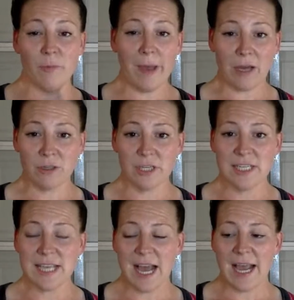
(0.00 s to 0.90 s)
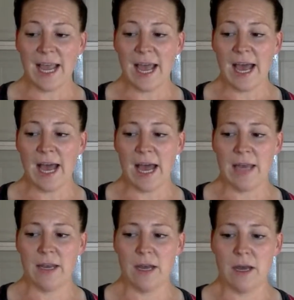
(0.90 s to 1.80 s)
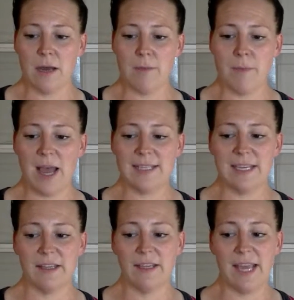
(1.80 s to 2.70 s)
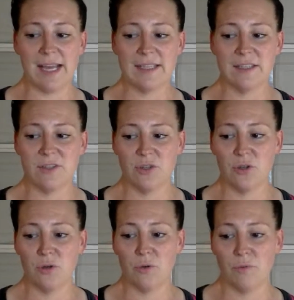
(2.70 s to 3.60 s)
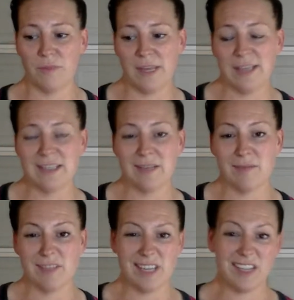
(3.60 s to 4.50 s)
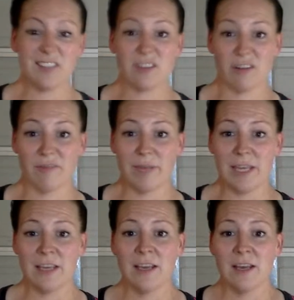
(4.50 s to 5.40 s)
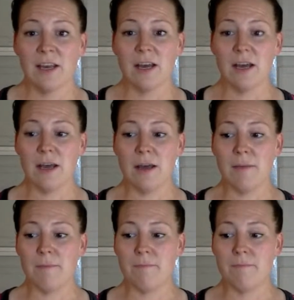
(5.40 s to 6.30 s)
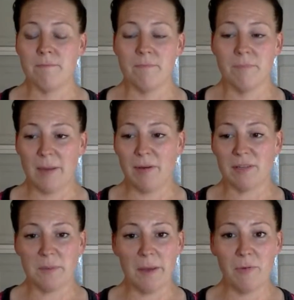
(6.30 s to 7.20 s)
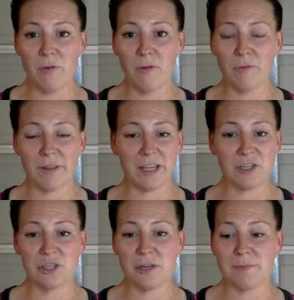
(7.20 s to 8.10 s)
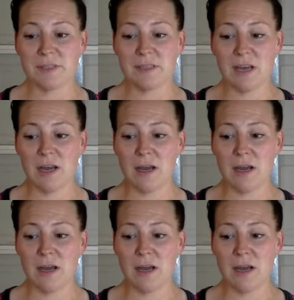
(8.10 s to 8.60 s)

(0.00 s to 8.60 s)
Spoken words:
no boundaries. I said yes to things that didn't serve me. Maybe it was people, relationships,